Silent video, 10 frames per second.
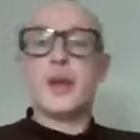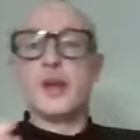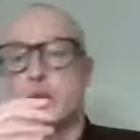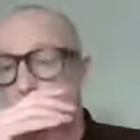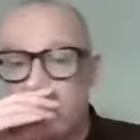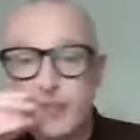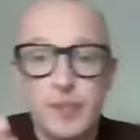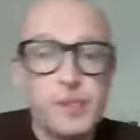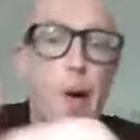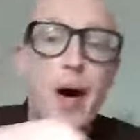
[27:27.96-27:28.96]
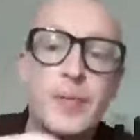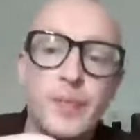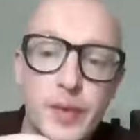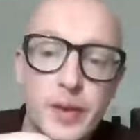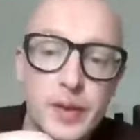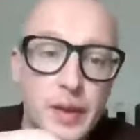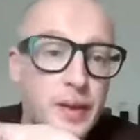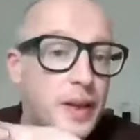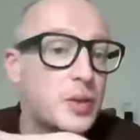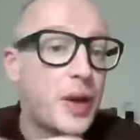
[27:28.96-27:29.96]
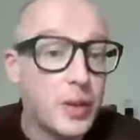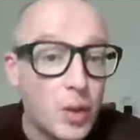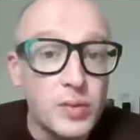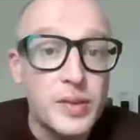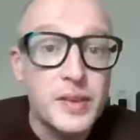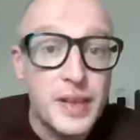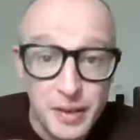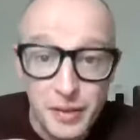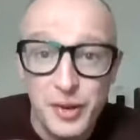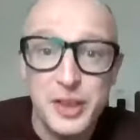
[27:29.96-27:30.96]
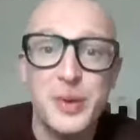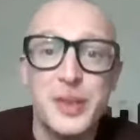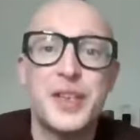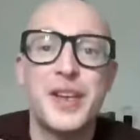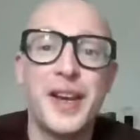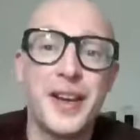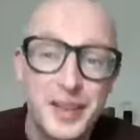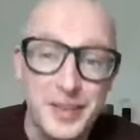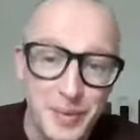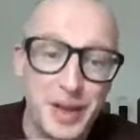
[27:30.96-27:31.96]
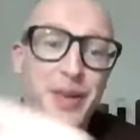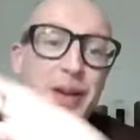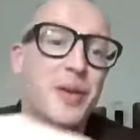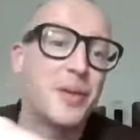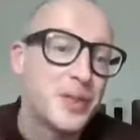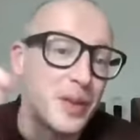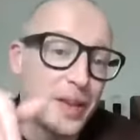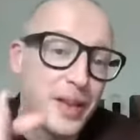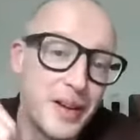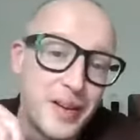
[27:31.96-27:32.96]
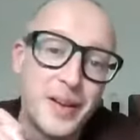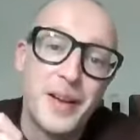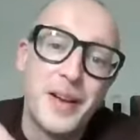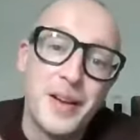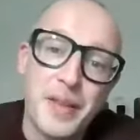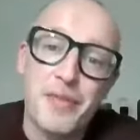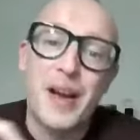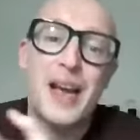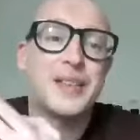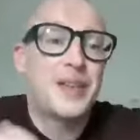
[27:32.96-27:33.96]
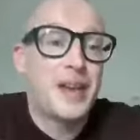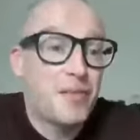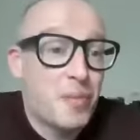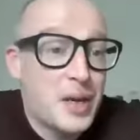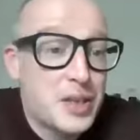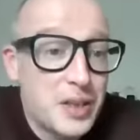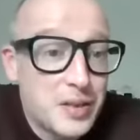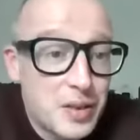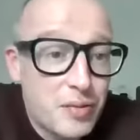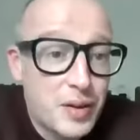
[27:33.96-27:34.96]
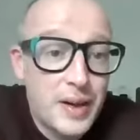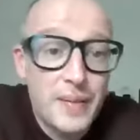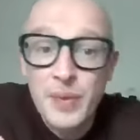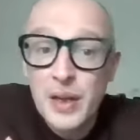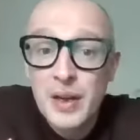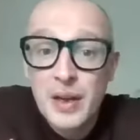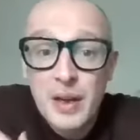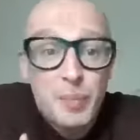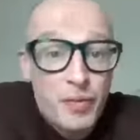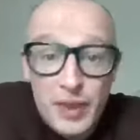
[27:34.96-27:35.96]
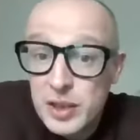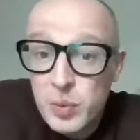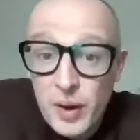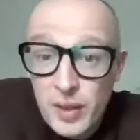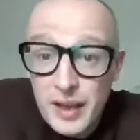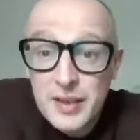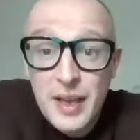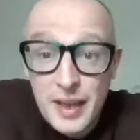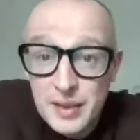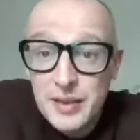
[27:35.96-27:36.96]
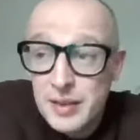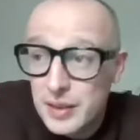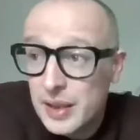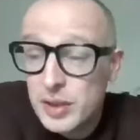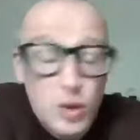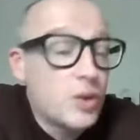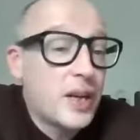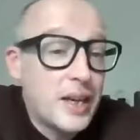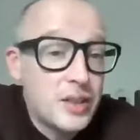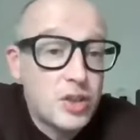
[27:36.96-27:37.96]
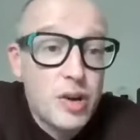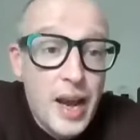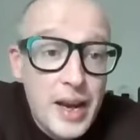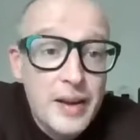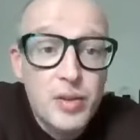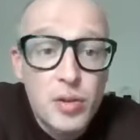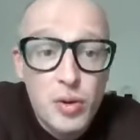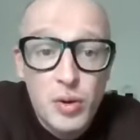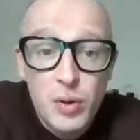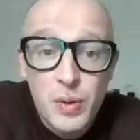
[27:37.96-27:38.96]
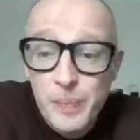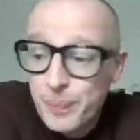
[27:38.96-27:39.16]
So it takes quite long to taste the first whiskey, because I'm giving out some of the facts and the information and stuff like that. But for this one, this truly is trying to